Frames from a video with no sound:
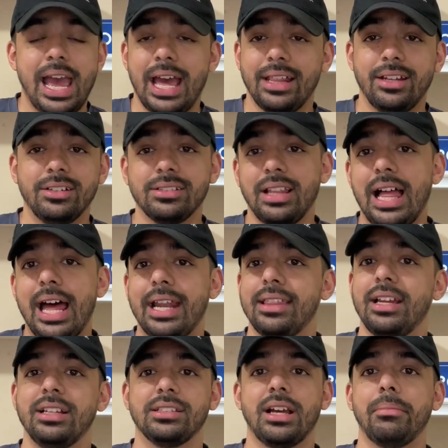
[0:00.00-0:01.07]
and there's a lot of
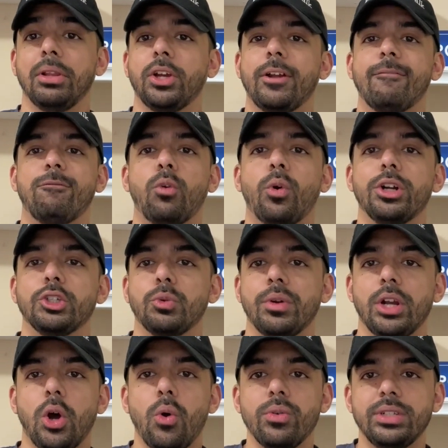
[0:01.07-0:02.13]
things I'm looking forward to
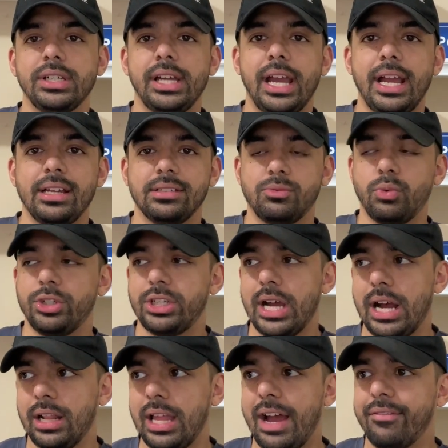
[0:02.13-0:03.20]
in OTAs, which
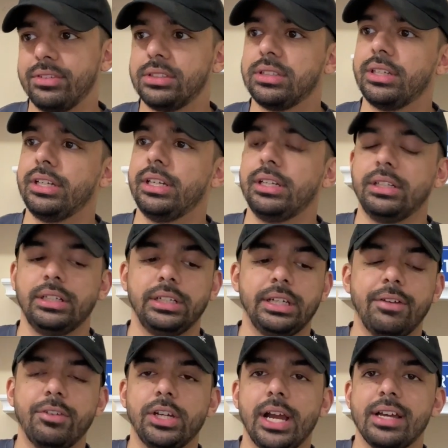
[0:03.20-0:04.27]
I'll obviously
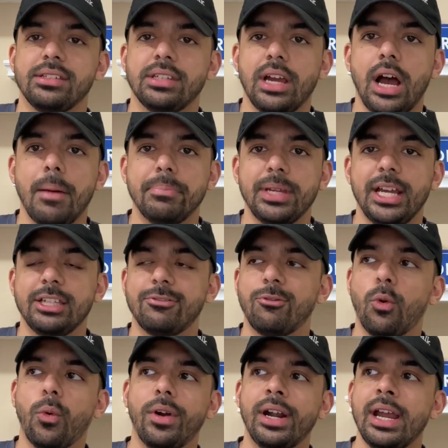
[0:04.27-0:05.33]
give you guys updates
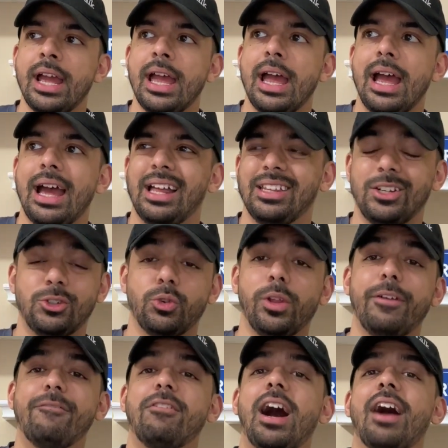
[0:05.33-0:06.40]
for. There's
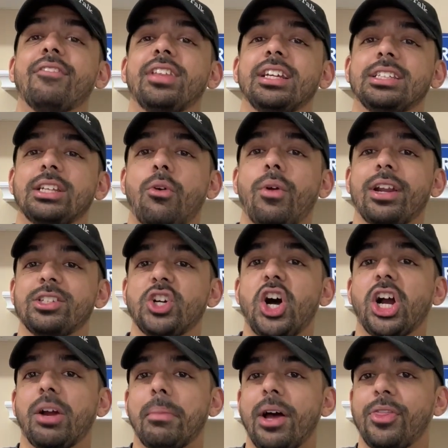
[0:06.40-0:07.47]
really five things I want to
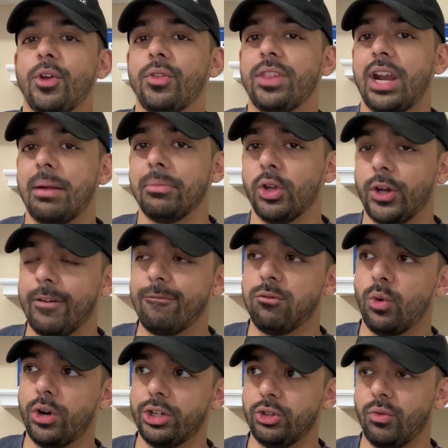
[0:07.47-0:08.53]
talk about, though, that I'm looking
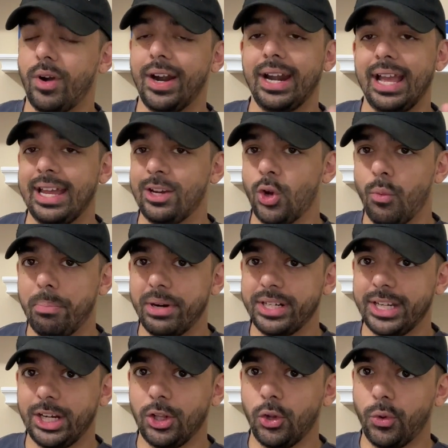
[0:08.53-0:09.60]
forward to, all right? In no
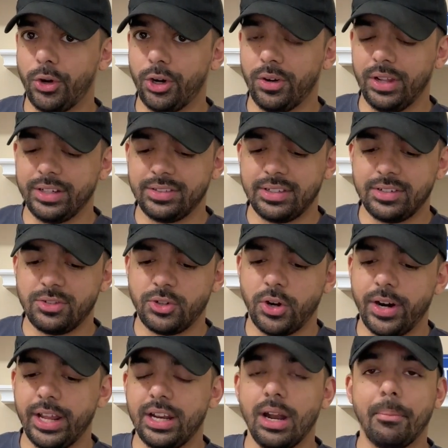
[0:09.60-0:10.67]
particular order, let's get
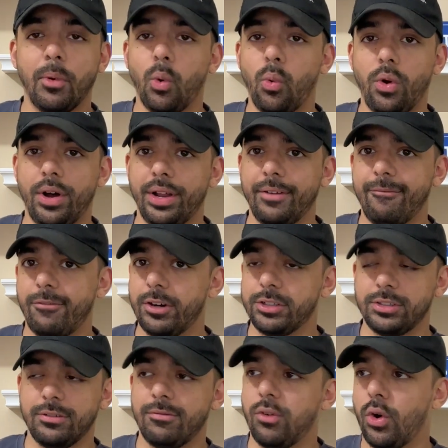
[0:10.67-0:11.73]
started. Number one, first
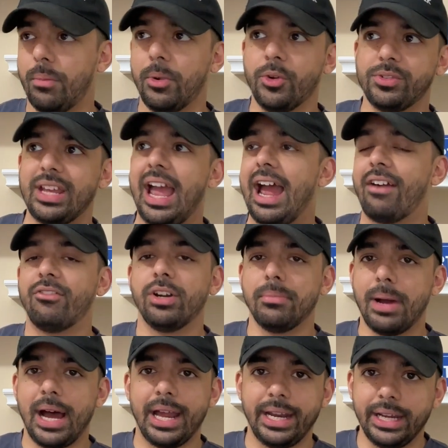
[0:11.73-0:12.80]
and foremost,
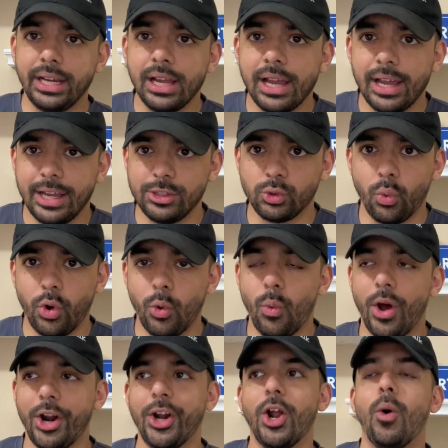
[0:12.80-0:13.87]
everybody is going to
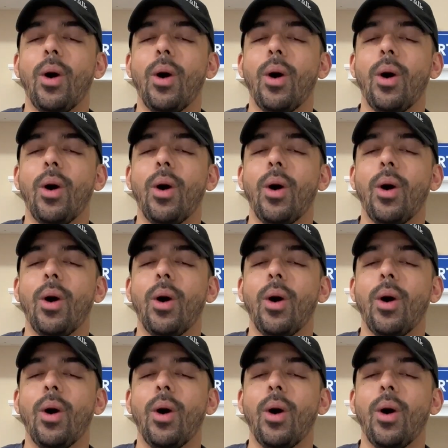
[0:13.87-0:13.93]
want to know